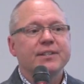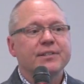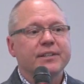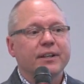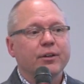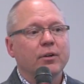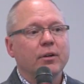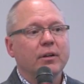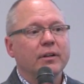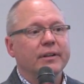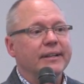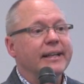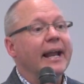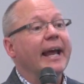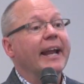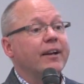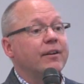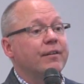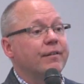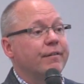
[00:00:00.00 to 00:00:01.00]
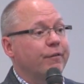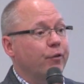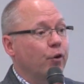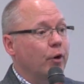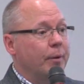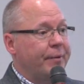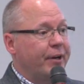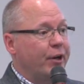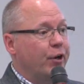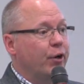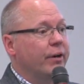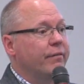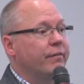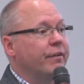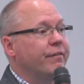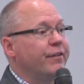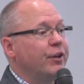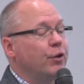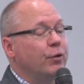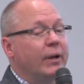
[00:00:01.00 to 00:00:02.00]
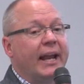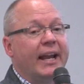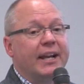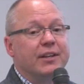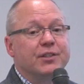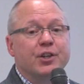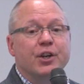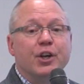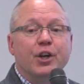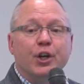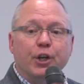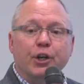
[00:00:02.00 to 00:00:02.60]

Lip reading: single night for a period of a few days,